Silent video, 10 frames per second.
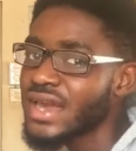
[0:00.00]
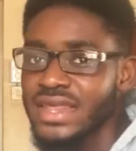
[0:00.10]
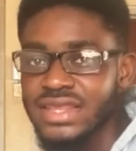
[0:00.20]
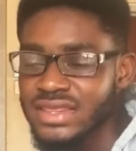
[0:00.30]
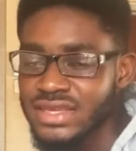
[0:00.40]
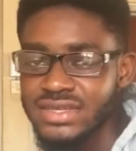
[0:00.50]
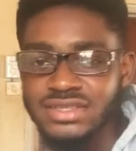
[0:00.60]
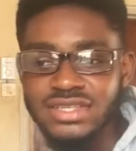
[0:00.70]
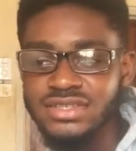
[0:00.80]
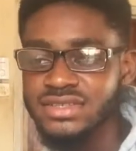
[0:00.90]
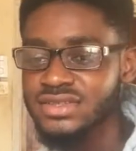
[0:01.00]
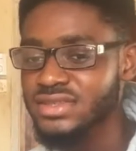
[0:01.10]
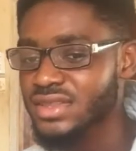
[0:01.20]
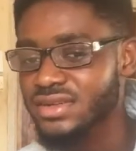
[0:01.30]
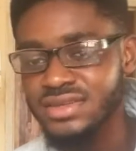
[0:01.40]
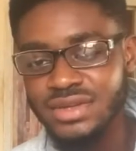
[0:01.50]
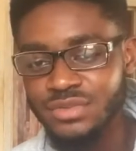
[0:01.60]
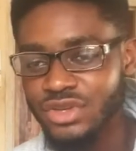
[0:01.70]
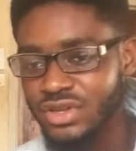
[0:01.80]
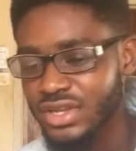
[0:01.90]
anything, just tell them
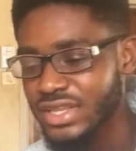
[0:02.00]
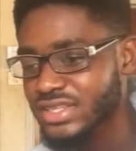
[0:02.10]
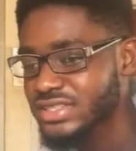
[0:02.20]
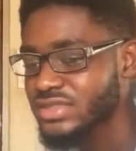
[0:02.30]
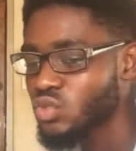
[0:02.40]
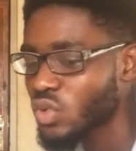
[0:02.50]
your location,